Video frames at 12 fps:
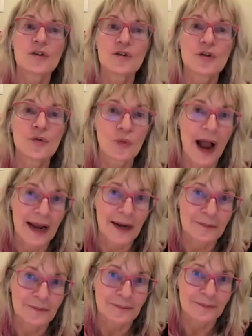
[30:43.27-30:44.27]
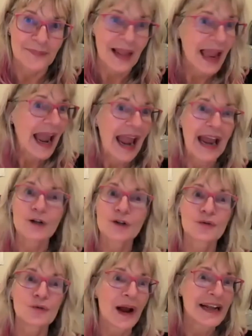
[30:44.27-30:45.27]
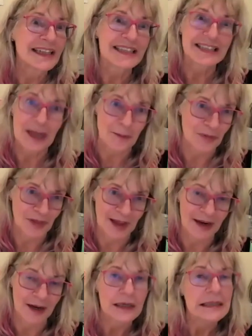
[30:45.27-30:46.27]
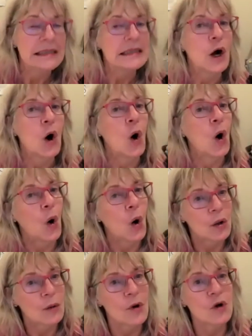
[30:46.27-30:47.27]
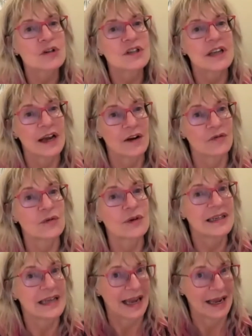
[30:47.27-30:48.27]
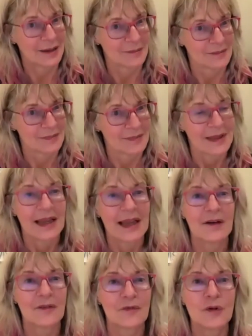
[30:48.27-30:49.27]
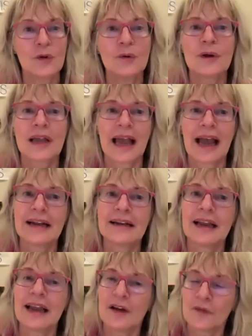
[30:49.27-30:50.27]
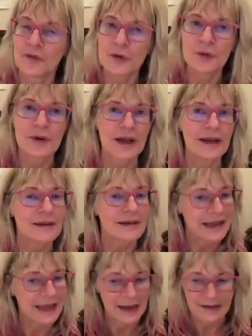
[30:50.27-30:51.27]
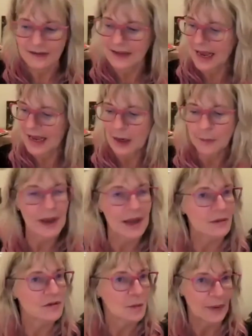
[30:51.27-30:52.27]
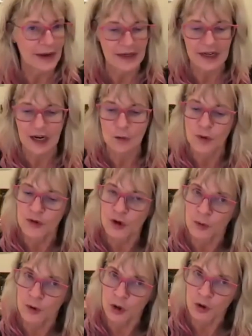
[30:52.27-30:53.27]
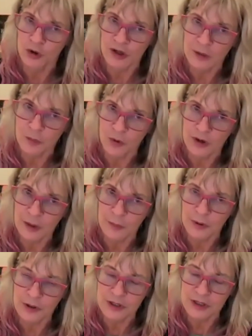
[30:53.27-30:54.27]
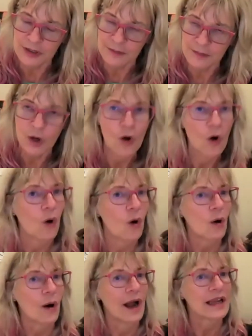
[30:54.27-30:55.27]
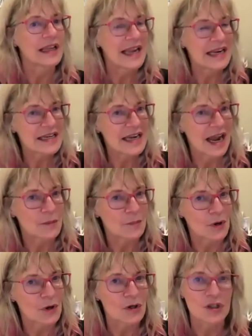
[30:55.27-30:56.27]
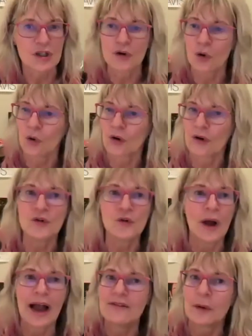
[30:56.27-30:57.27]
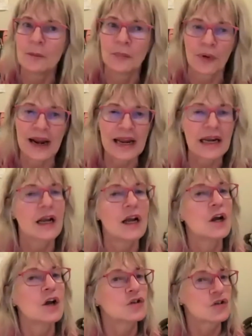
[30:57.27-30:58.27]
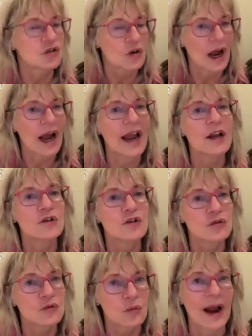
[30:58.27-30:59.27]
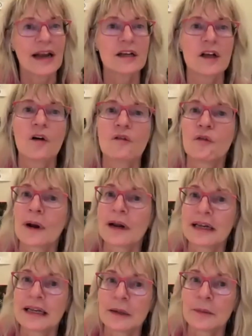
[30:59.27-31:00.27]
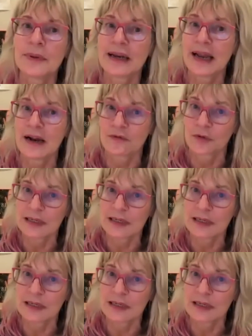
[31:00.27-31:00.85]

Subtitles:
to write and to write something almost every day. If you can get up, depending on whether you're an early morning person or a late night person, or if you have a break, try to write for a little bit every